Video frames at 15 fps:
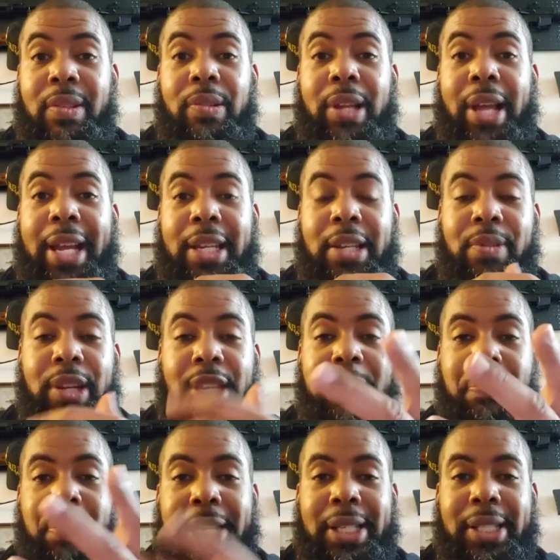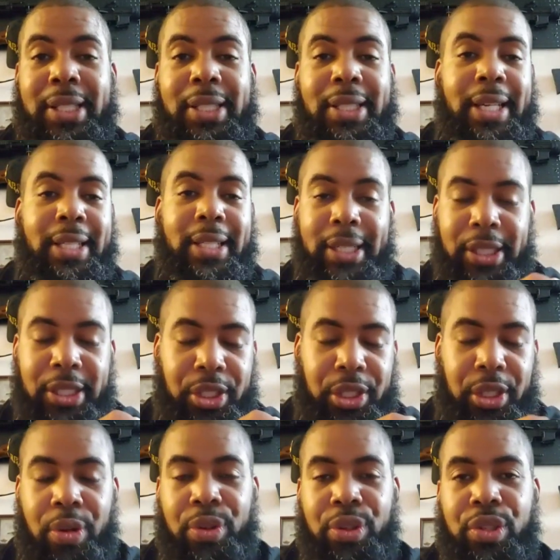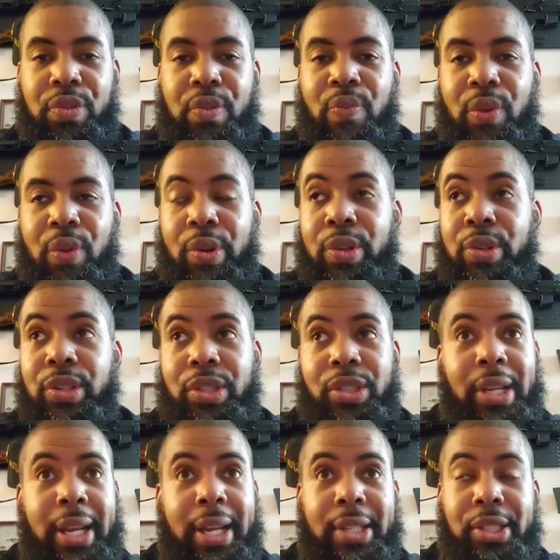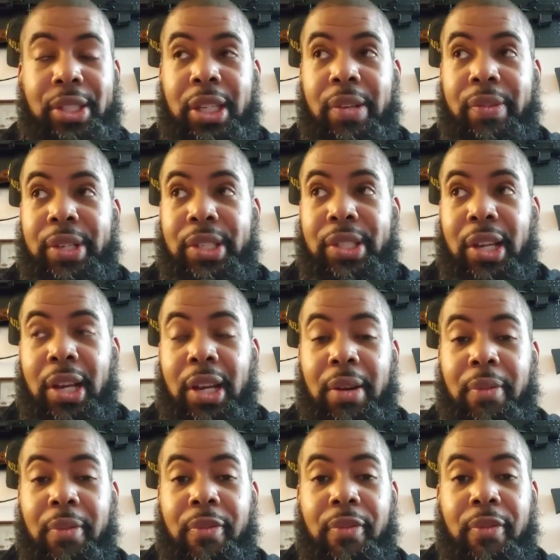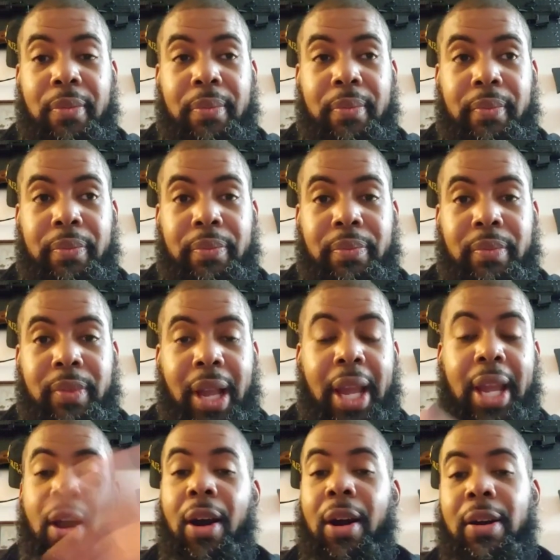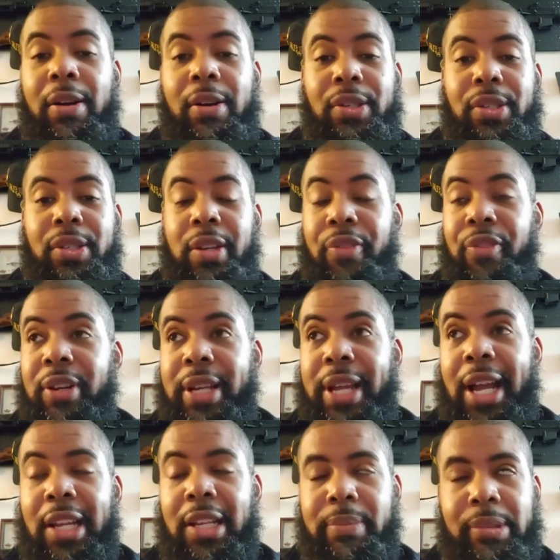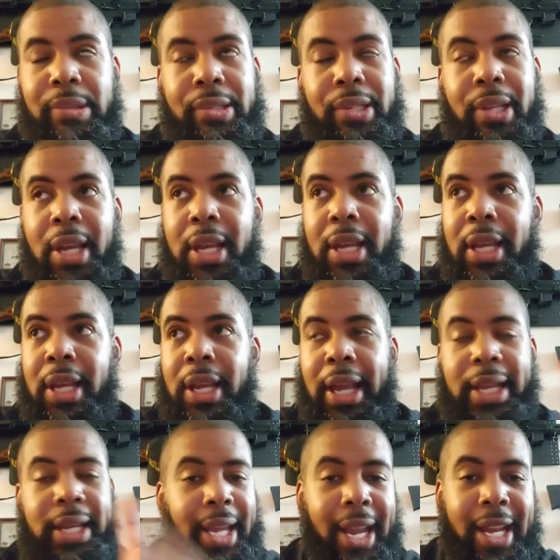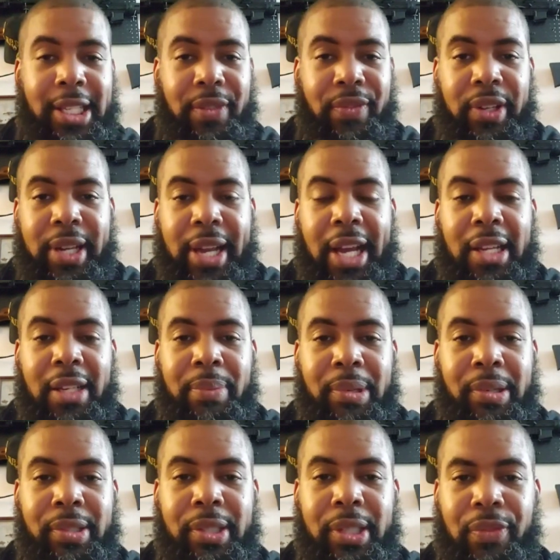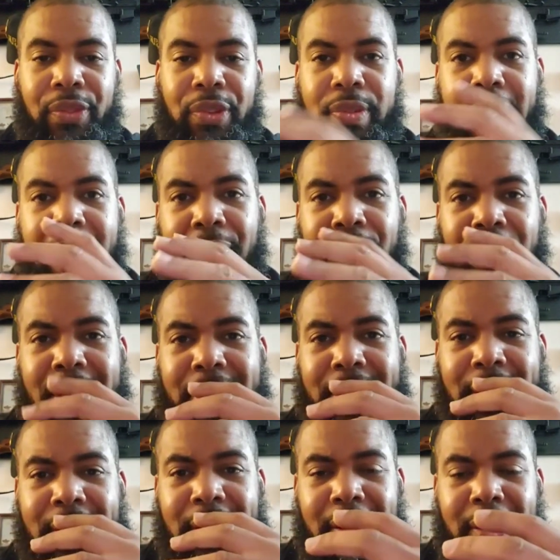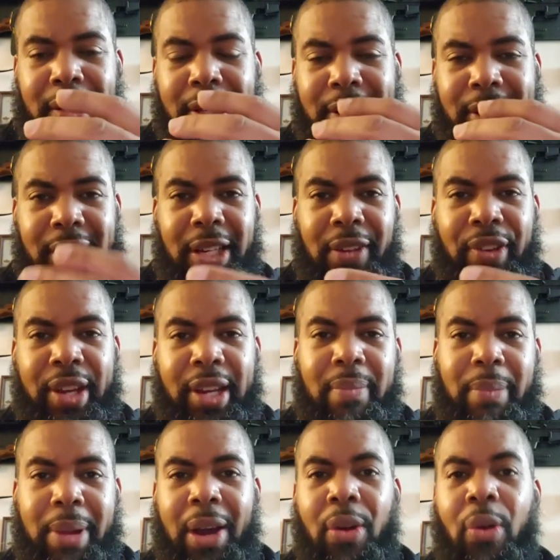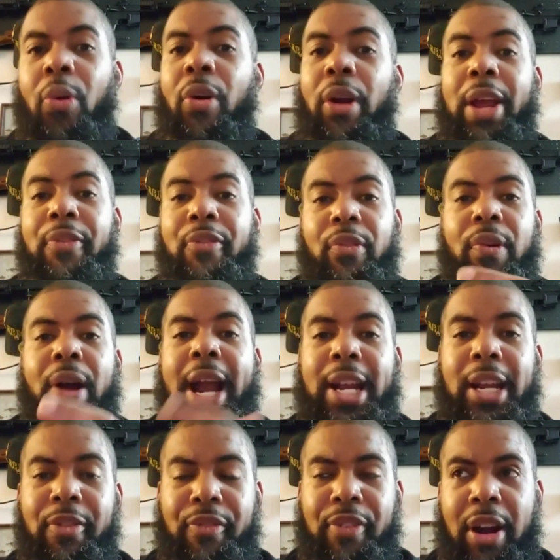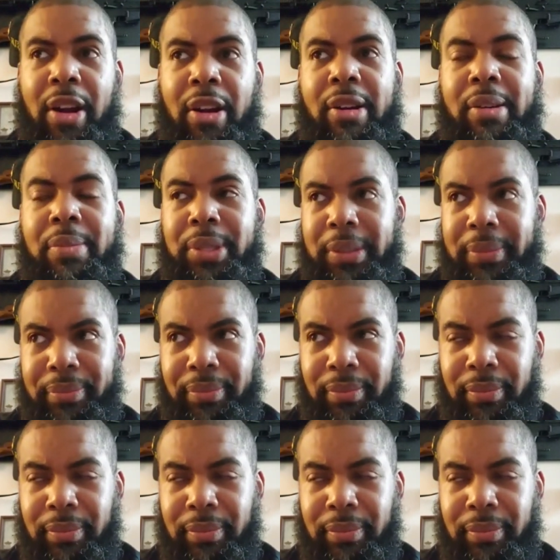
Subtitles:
like unique pieces, as I just showed you, or you just like a series of ARs, different calibers, AKs, different calibers. If you have a significant amount or a variety of firearms,